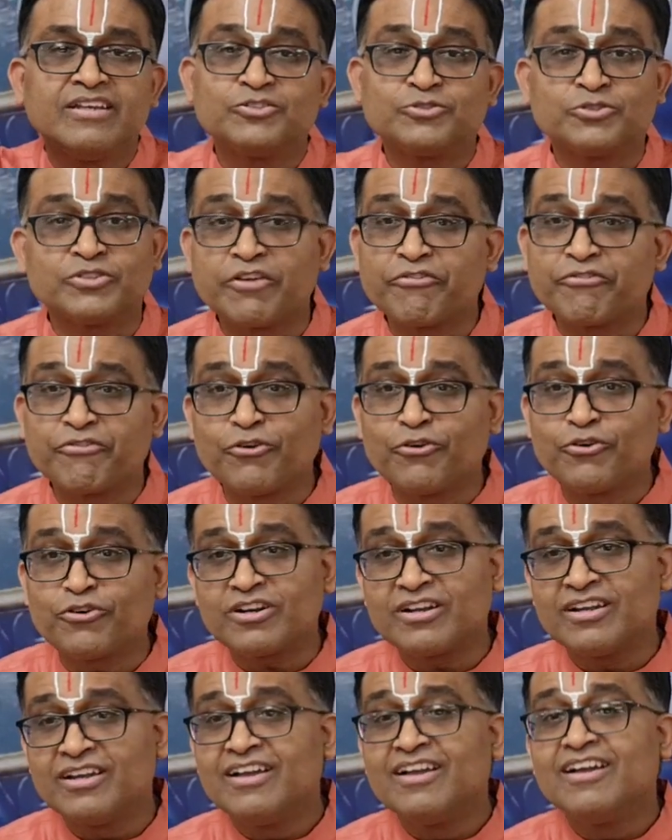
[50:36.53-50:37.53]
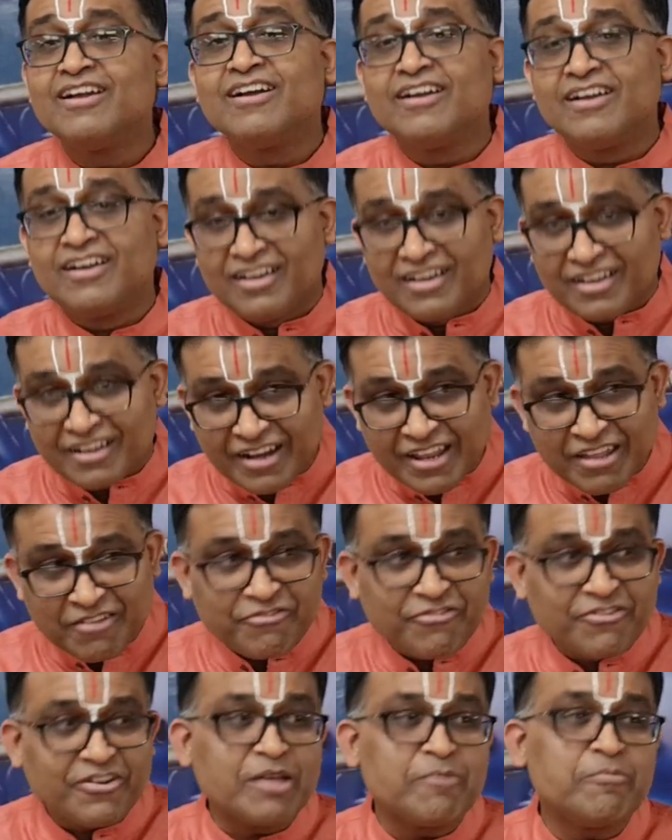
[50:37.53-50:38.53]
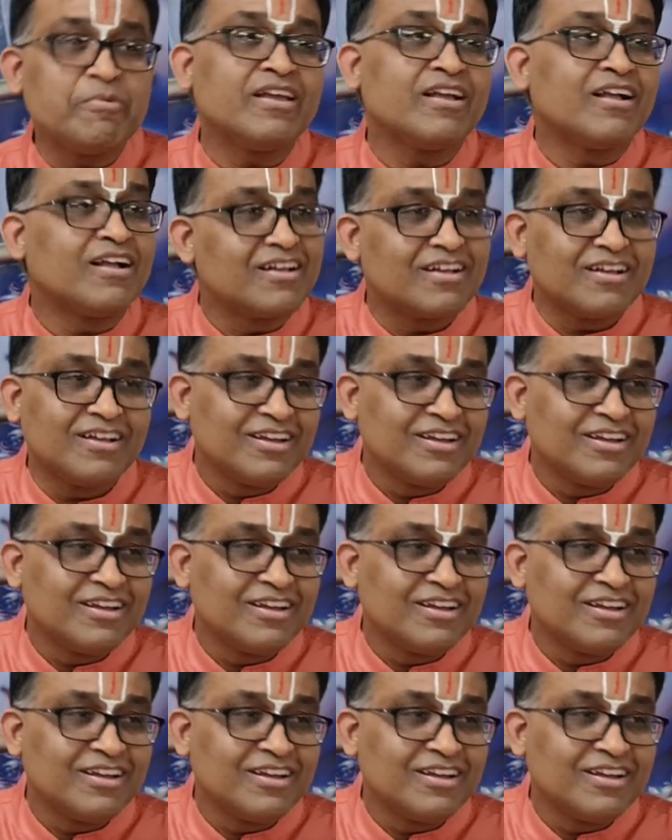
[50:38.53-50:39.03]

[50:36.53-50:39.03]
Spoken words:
Therefore, reframing